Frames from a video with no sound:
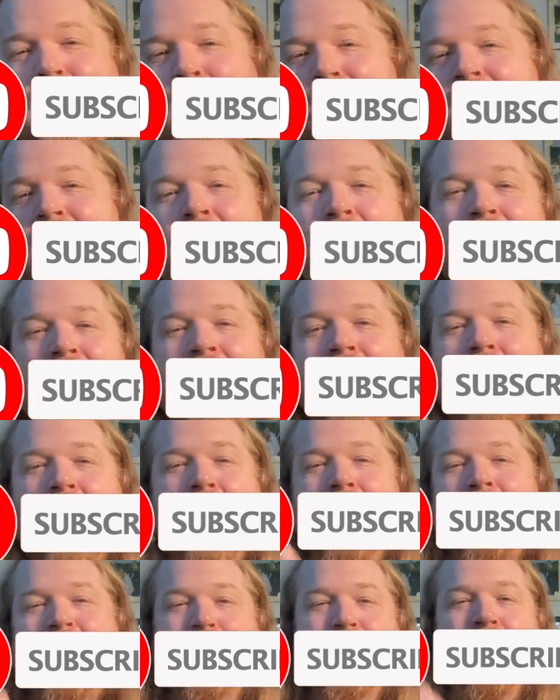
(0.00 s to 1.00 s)
Let me know in the
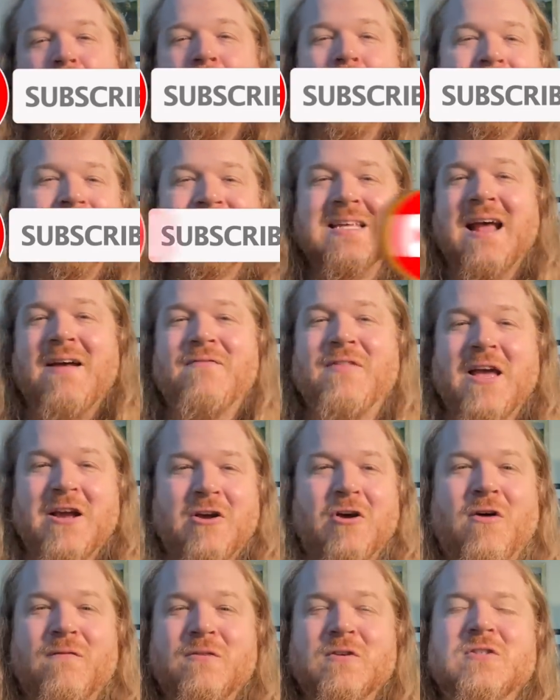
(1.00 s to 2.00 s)
comments below. Let's have that
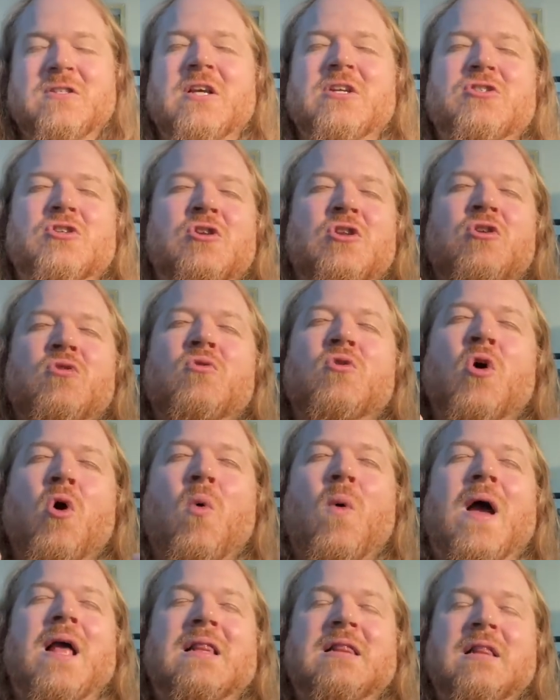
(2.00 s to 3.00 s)
conversation you
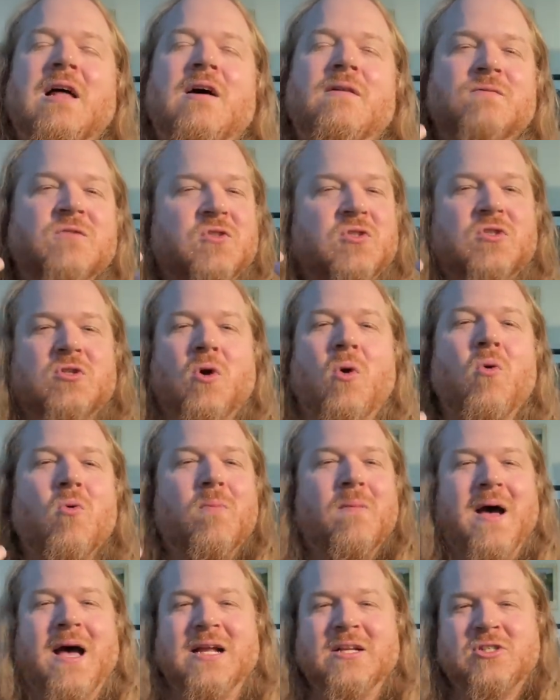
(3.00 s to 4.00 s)
know I love so
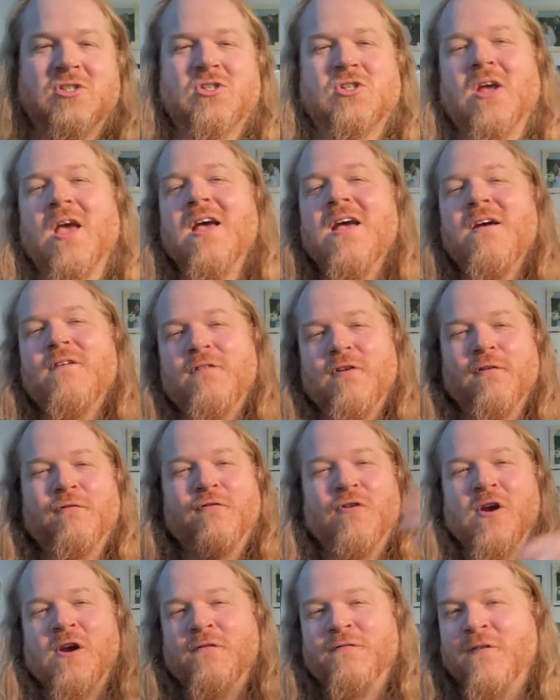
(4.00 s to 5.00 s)
much. Feel
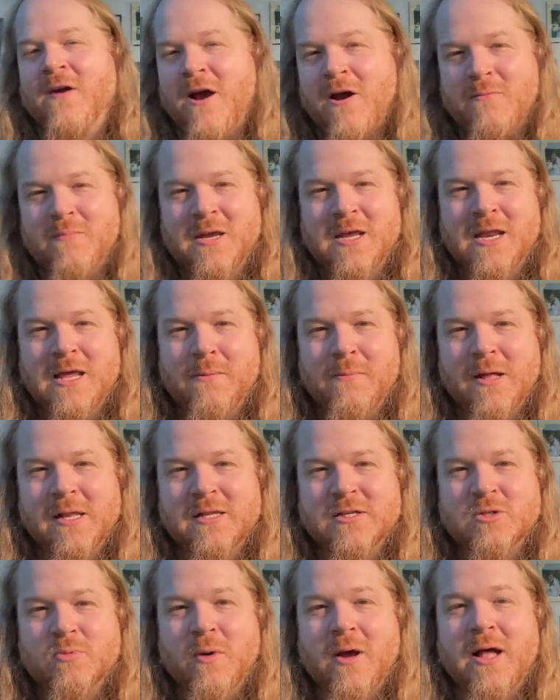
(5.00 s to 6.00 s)
free to fire me an email
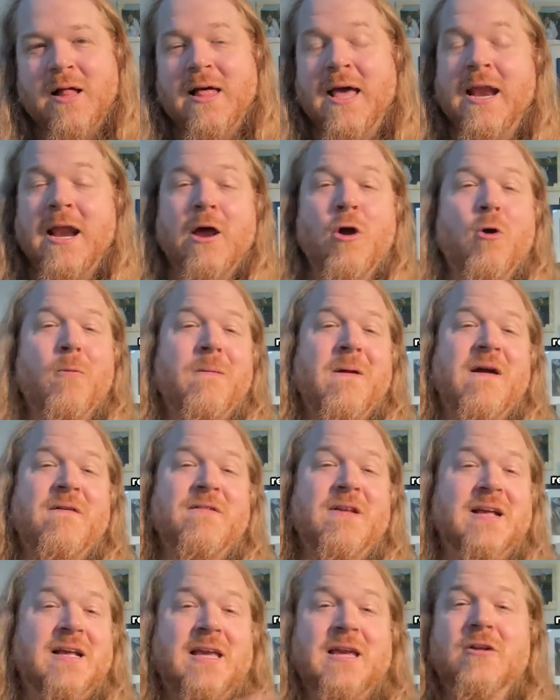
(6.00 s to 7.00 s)
as well, and I hope you're
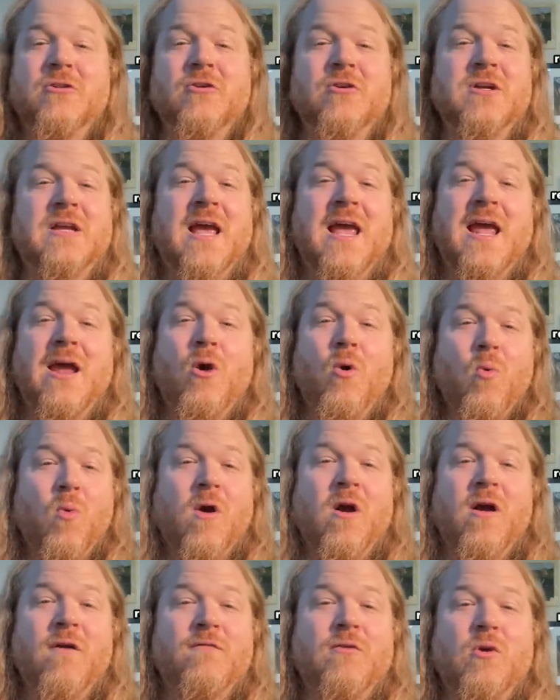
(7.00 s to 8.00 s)
having a killer day
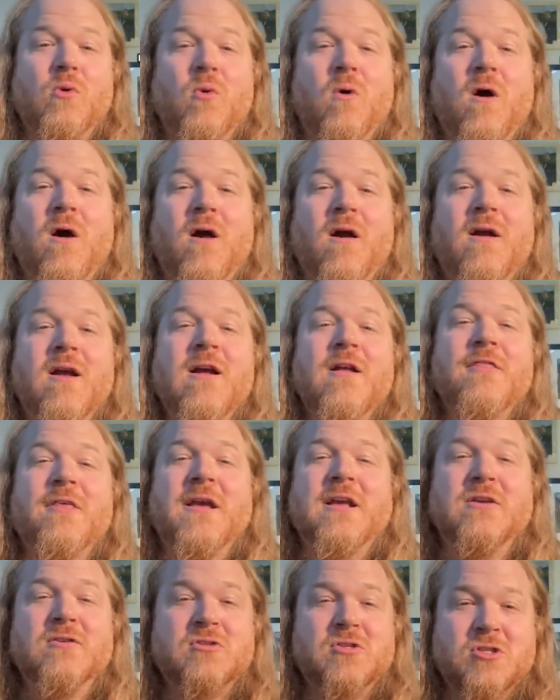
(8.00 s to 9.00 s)
wherever you are.
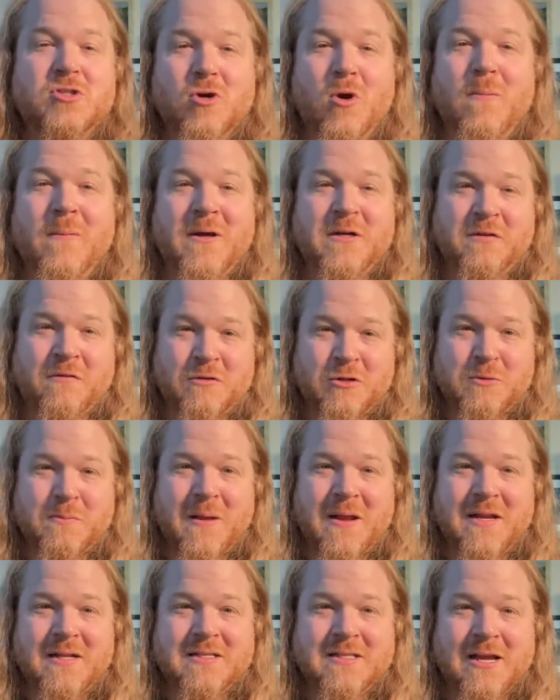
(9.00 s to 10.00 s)
Thank you so much for
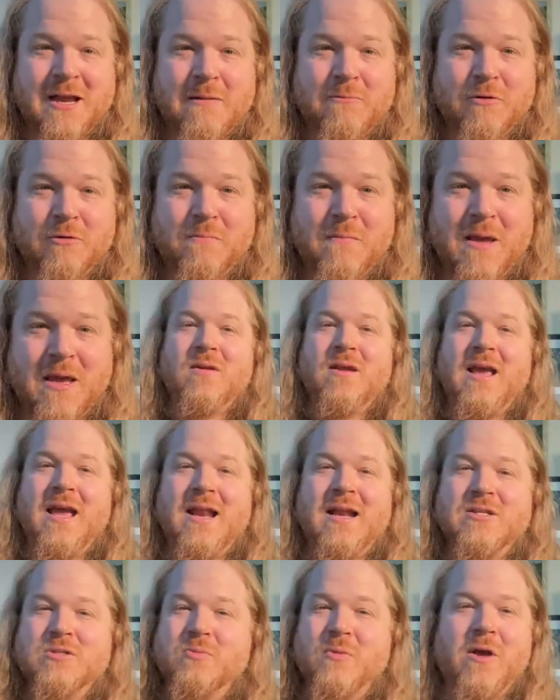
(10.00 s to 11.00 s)
spending time with me.
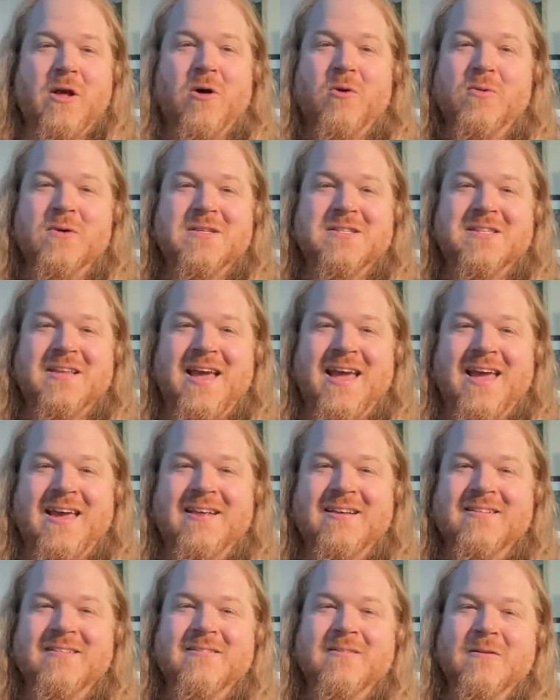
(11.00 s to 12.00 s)
And as we always say,
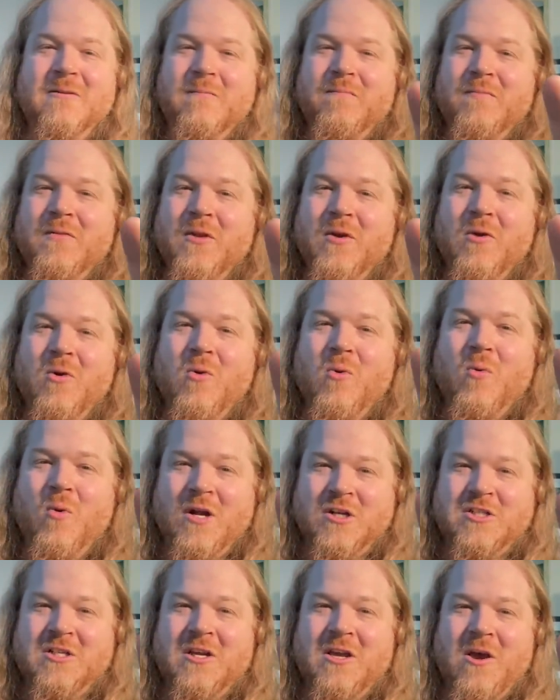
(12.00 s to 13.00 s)

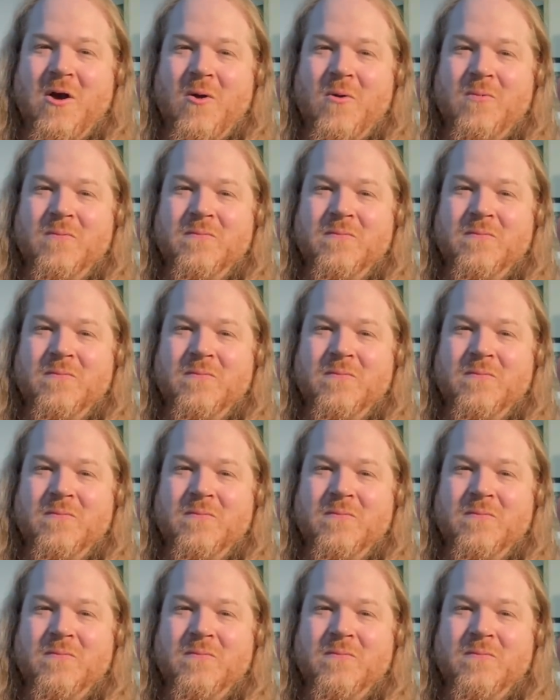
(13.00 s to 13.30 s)
watch it go.